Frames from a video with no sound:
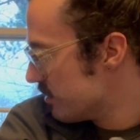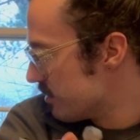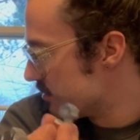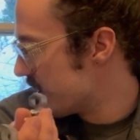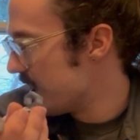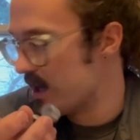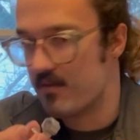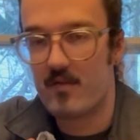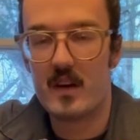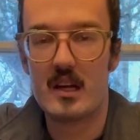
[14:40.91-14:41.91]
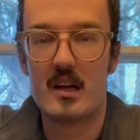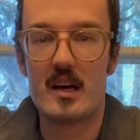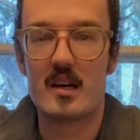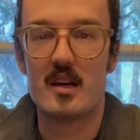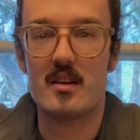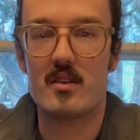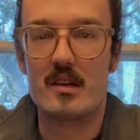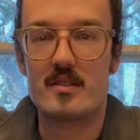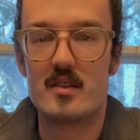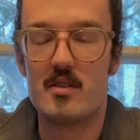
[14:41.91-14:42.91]
can't fit a
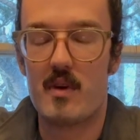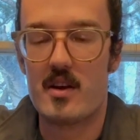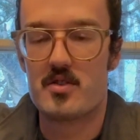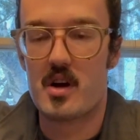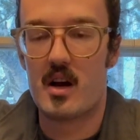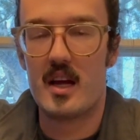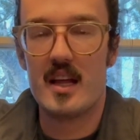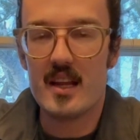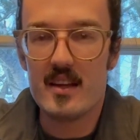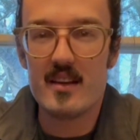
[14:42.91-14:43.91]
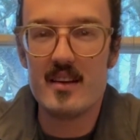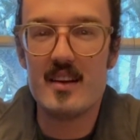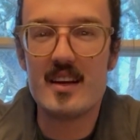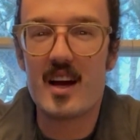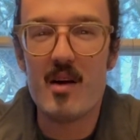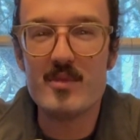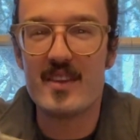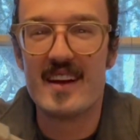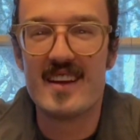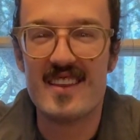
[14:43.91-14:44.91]
little T-wrench on it, and it didn't come
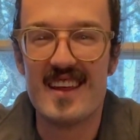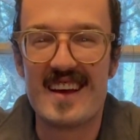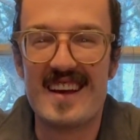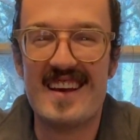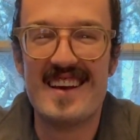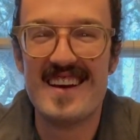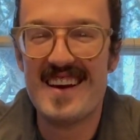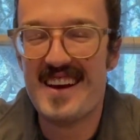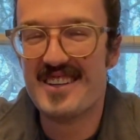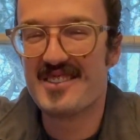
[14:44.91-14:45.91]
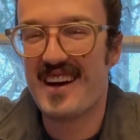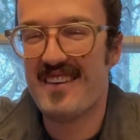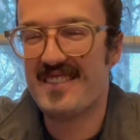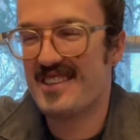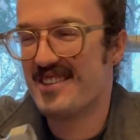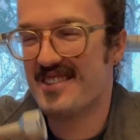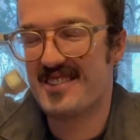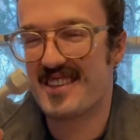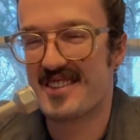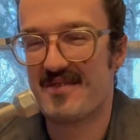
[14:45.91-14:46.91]
with anything. So I have to use
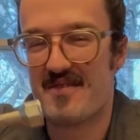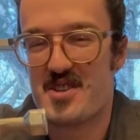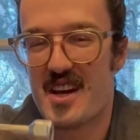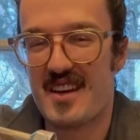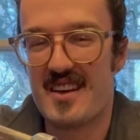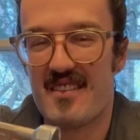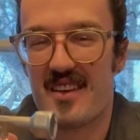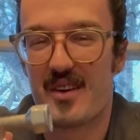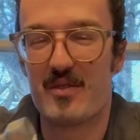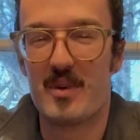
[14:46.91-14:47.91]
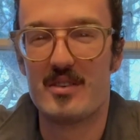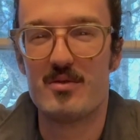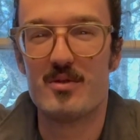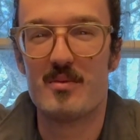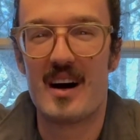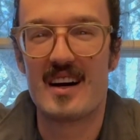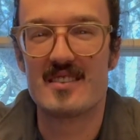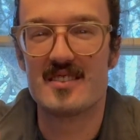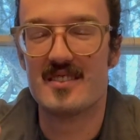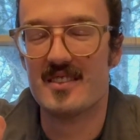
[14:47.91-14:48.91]
some janky thing from my
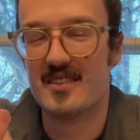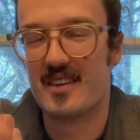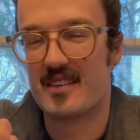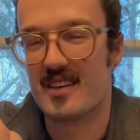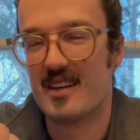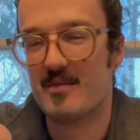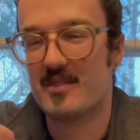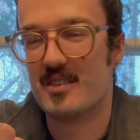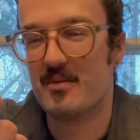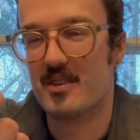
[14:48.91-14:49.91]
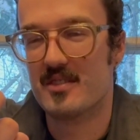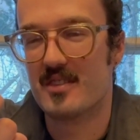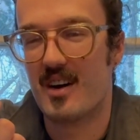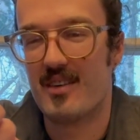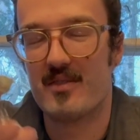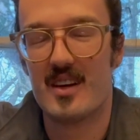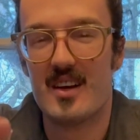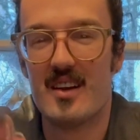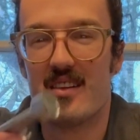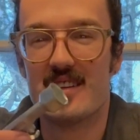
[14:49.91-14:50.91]
toolbox to take the LMT wheels off.
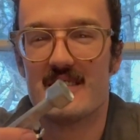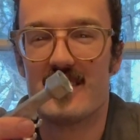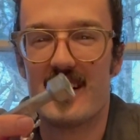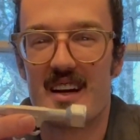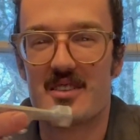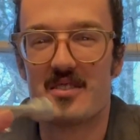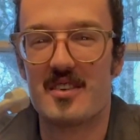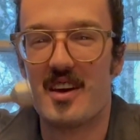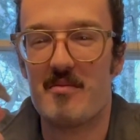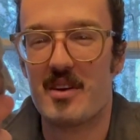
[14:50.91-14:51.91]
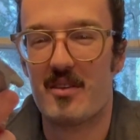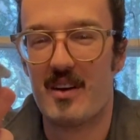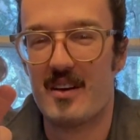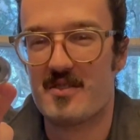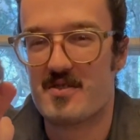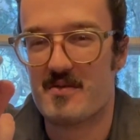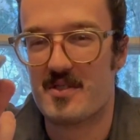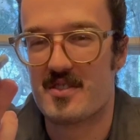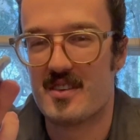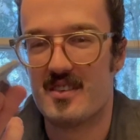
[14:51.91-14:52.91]
This, they actually gave me a wrench,
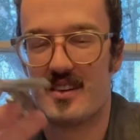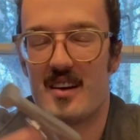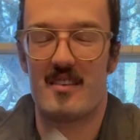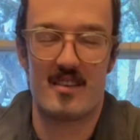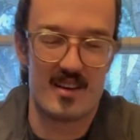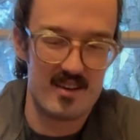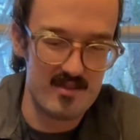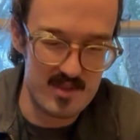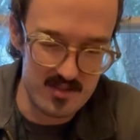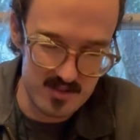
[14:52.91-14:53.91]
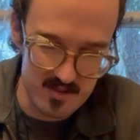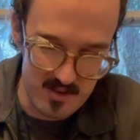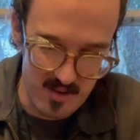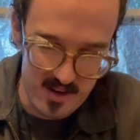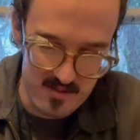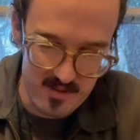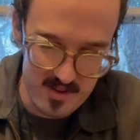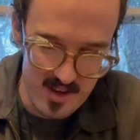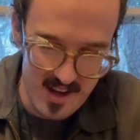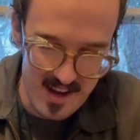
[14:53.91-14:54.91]
which I did not think I would be so grateful
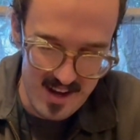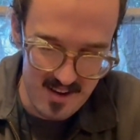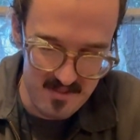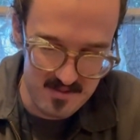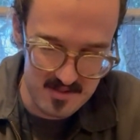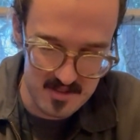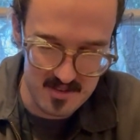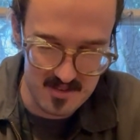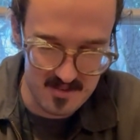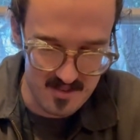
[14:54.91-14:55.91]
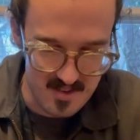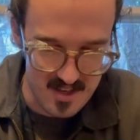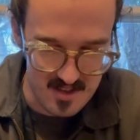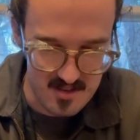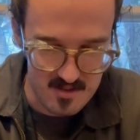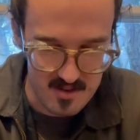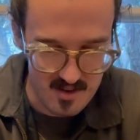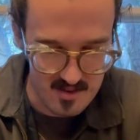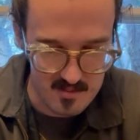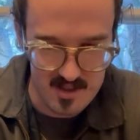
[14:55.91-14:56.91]
to have. So thank you,
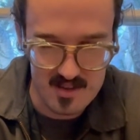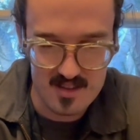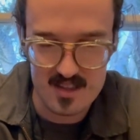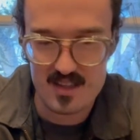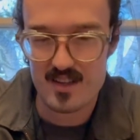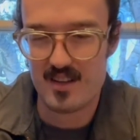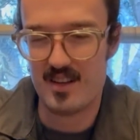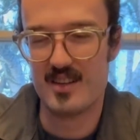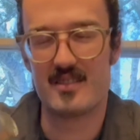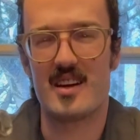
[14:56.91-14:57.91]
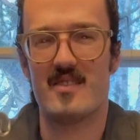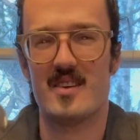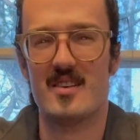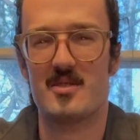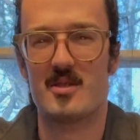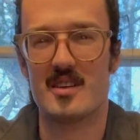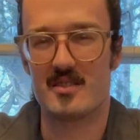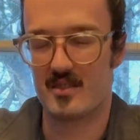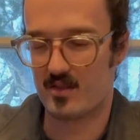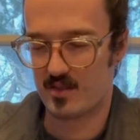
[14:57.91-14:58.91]
Arma. It's kind of an
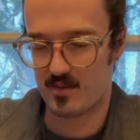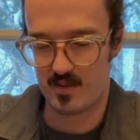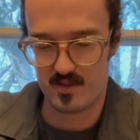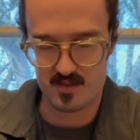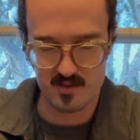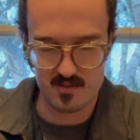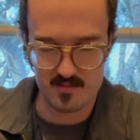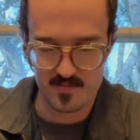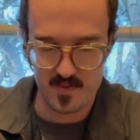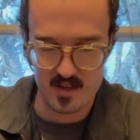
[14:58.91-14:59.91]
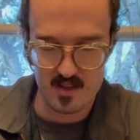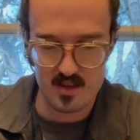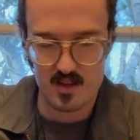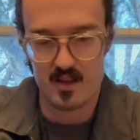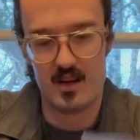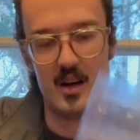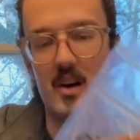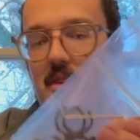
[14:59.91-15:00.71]
interesting looking one too. I